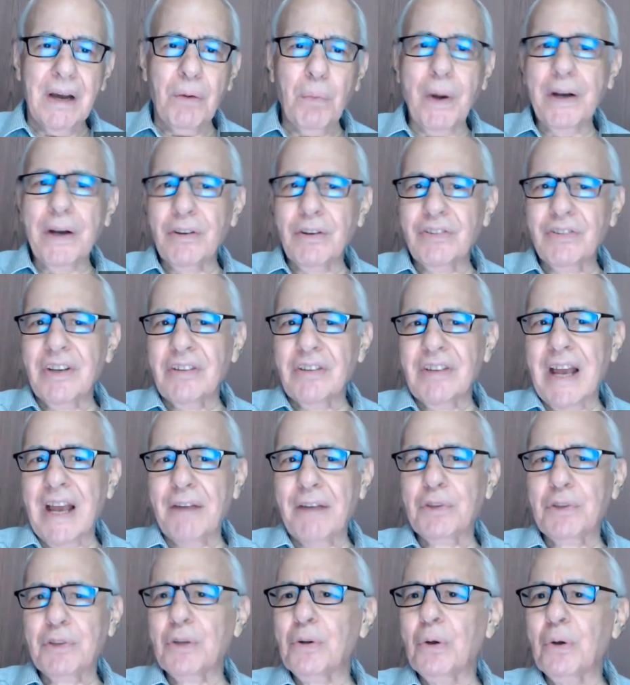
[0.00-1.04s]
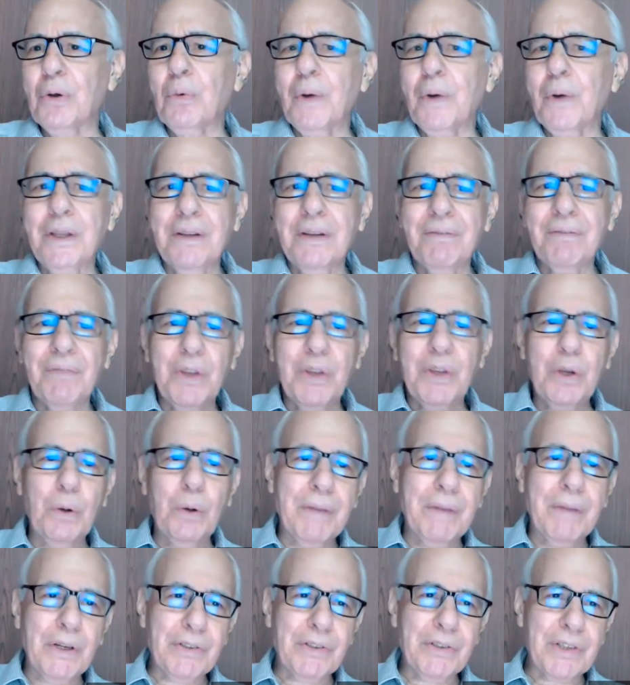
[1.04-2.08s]
What does this have to do with
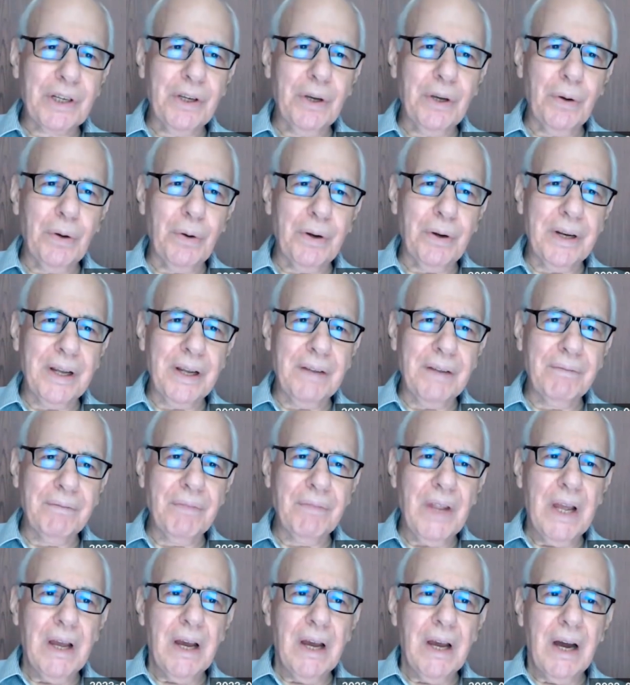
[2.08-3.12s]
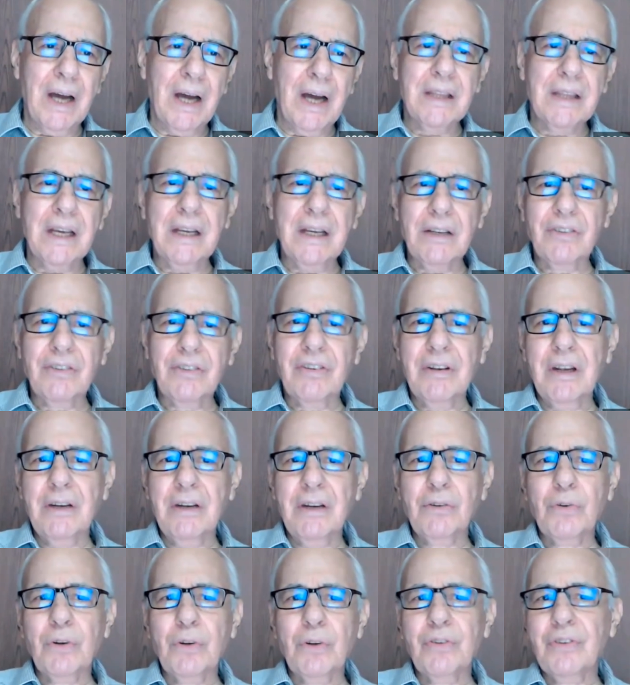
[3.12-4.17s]
human security? I think it's
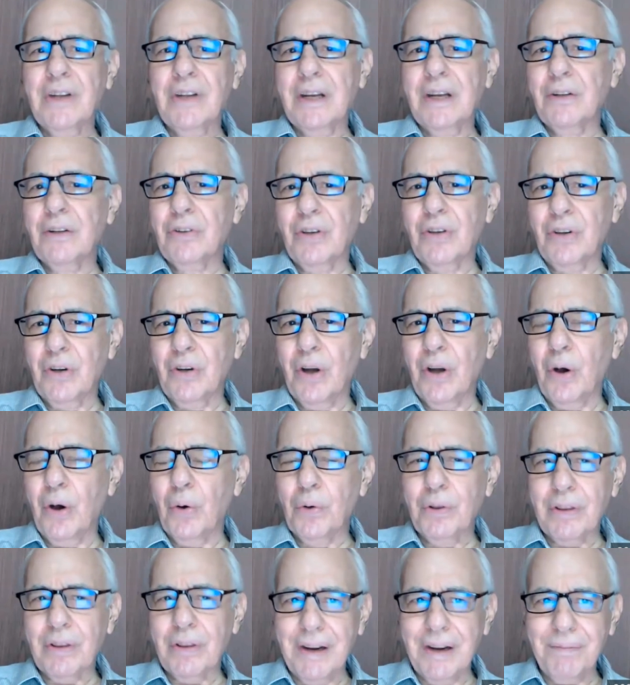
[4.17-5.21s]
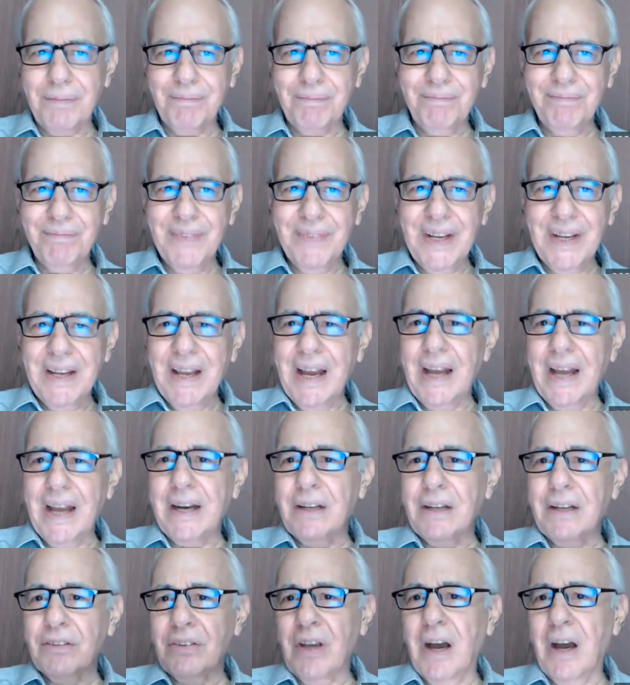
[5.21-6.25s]
interesting to note that
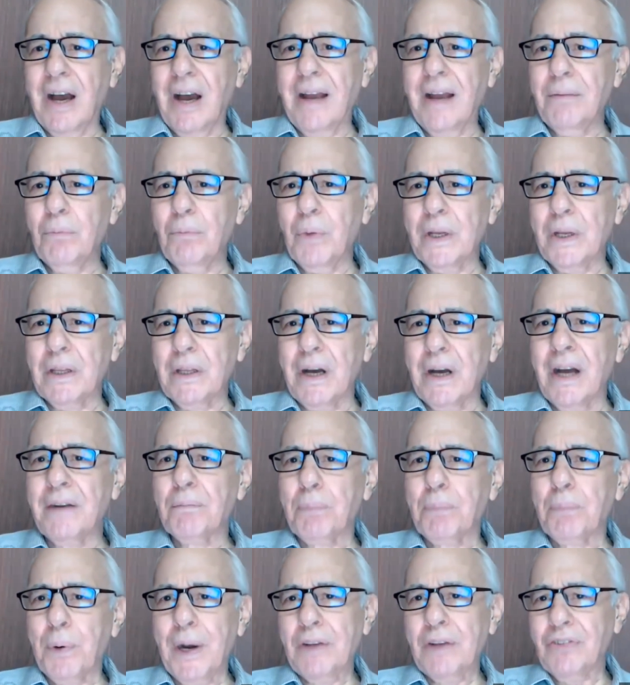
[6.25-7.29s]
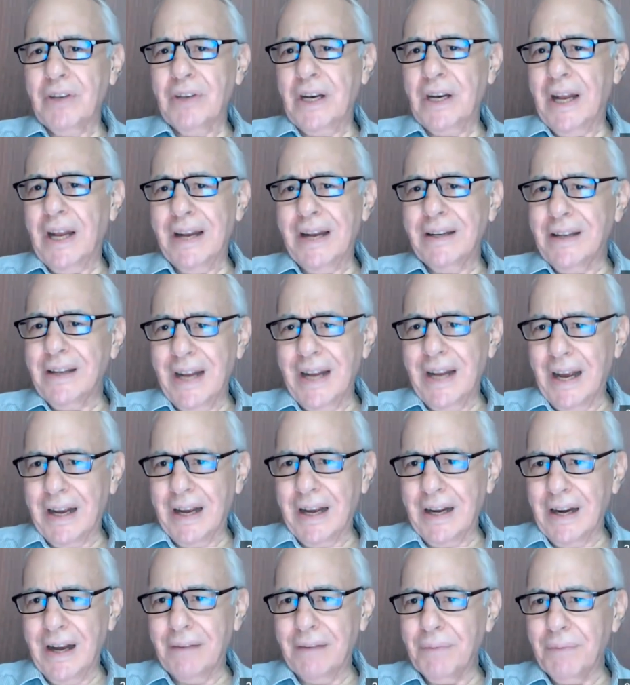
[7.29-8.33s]
at a time with unprecedented
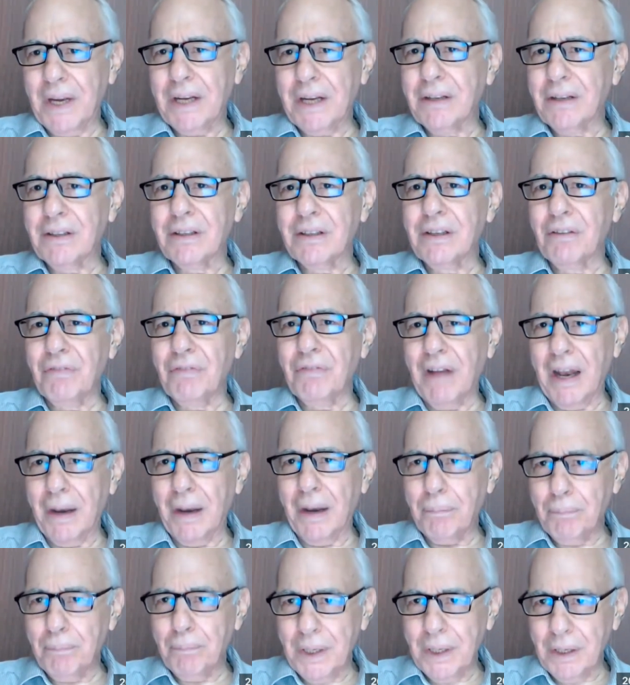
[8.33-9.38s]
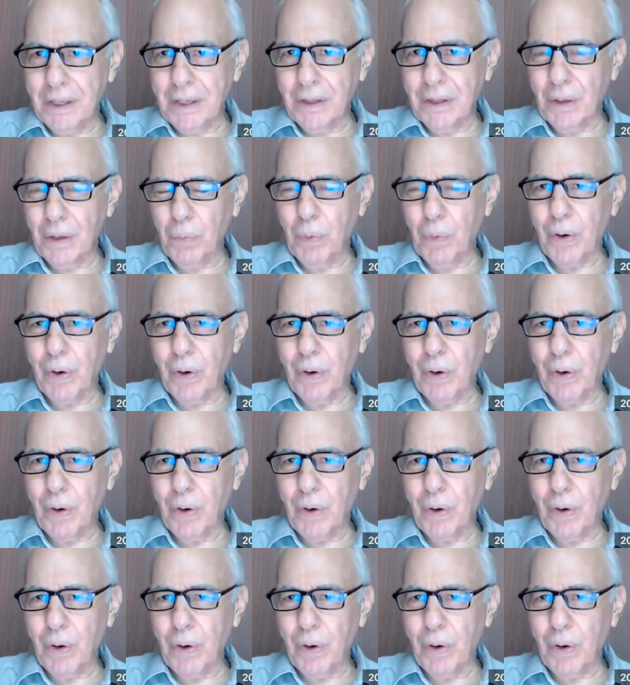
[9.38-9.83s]
economic development in the